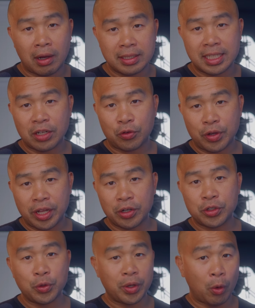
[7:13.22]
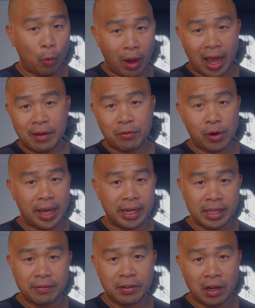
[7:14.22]
content creator doing a wide
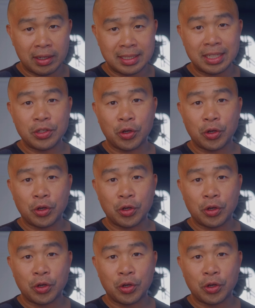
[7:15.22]
variety of content,